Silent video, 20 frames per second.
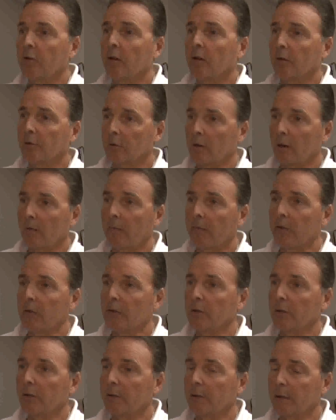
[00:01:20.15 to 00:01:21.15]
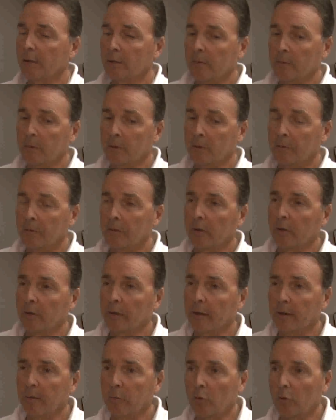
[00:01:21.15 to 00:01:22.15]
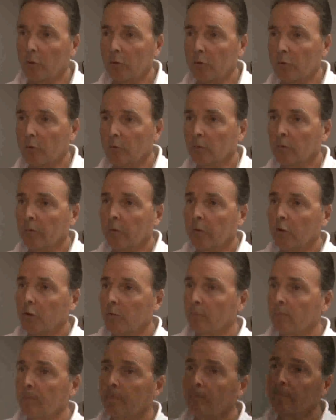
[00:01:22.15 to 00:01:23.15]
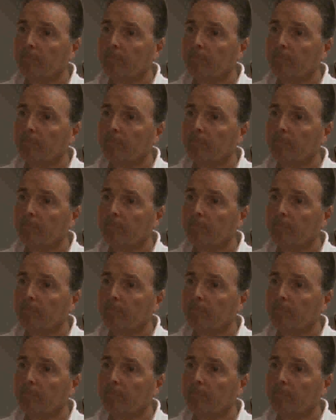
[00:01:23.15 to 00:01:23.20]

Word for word: Sheriff's Office and then specifically the Animal Control Division.